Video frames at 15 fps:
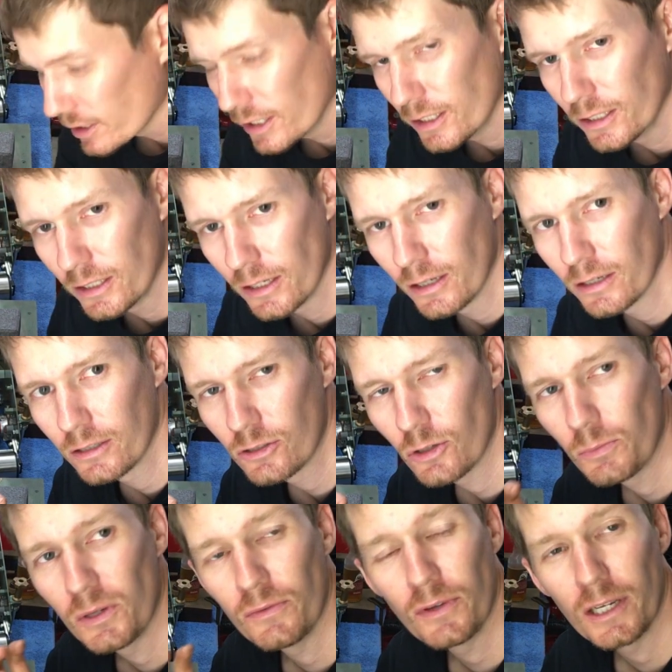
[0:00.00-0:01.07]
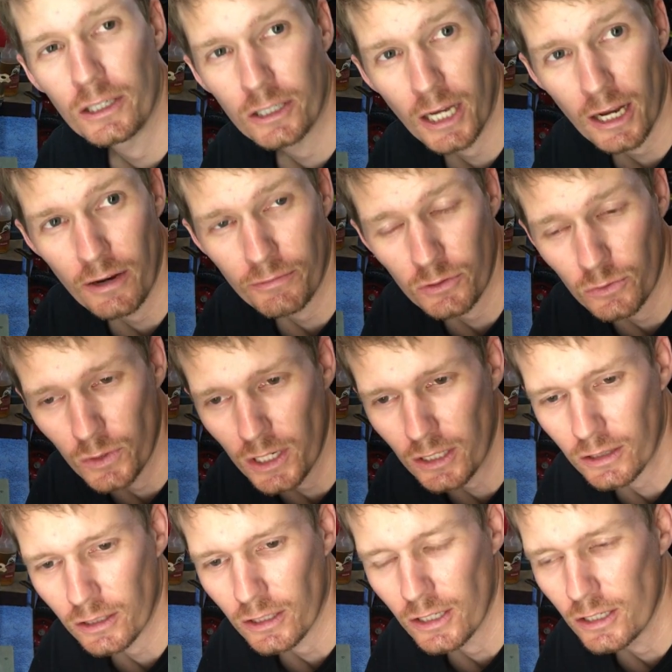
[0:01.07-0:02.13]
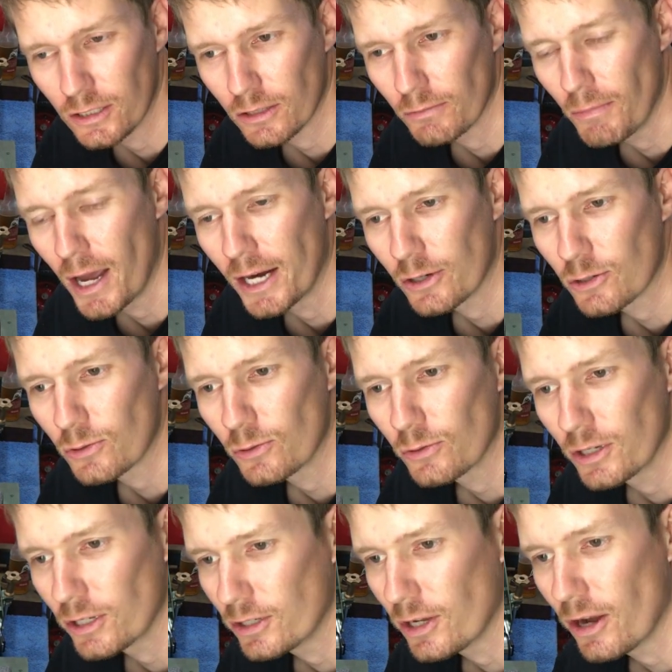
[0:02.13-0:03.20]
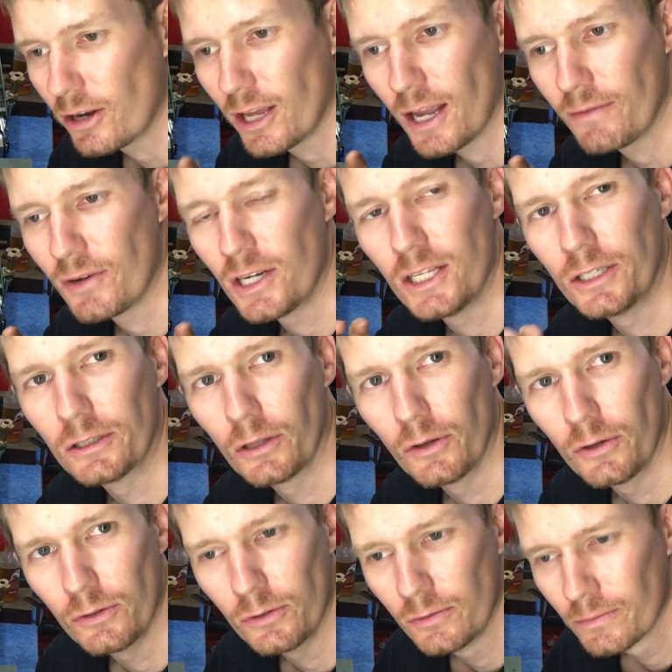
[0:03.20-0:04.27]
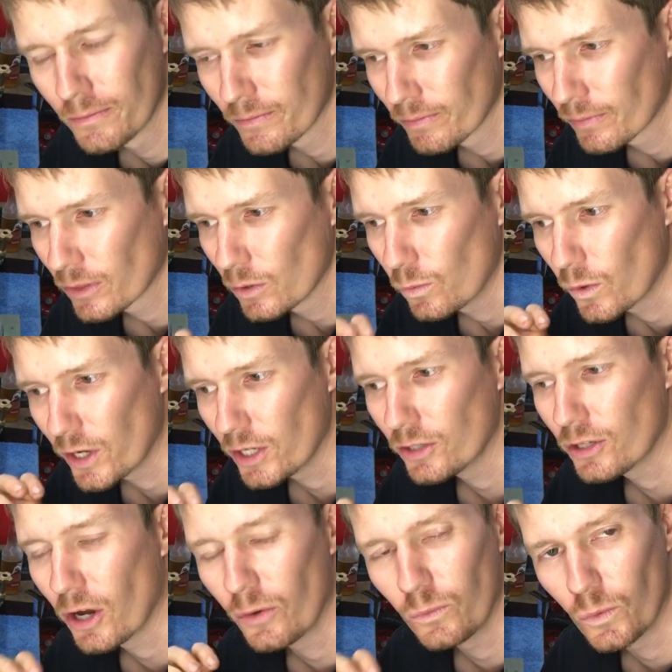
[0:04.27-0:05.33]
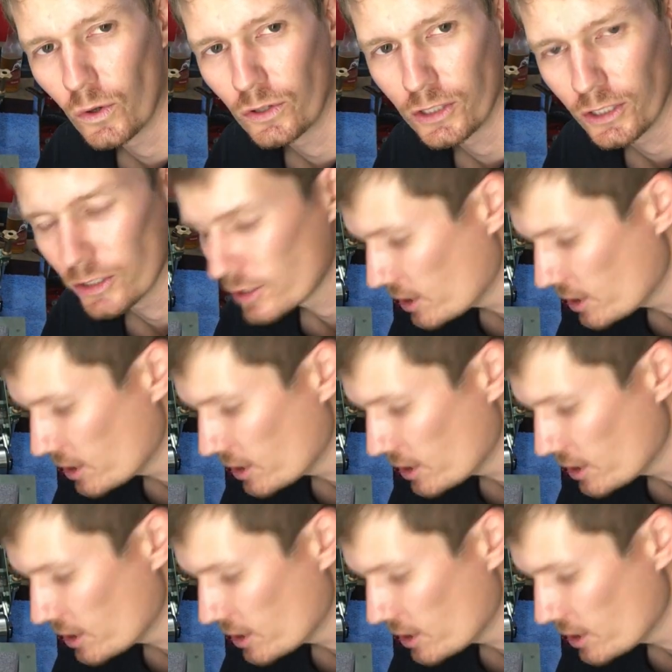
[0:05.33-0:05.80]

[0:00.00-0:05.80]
thing to be very careful with is to make sure that you don't have any glue where you don't want it.